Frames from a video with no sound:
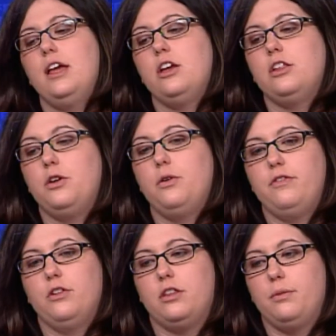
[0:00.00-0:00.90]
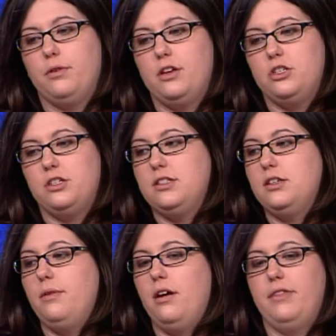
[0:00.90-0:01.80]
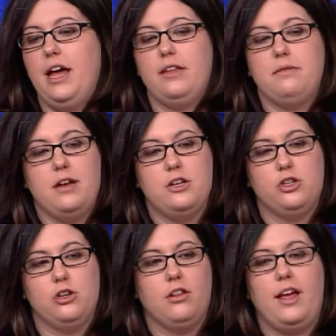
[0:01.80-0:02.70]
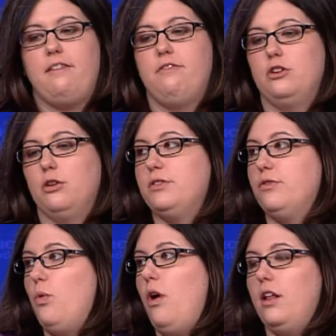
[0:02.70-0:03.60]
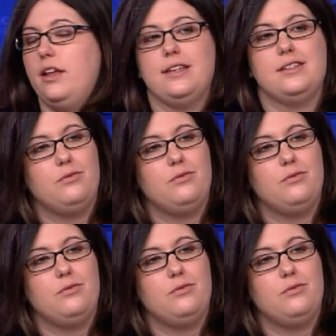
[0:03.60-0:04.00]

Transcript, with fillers: you know, if you look at the British system of how they measure your life in terms of qualies,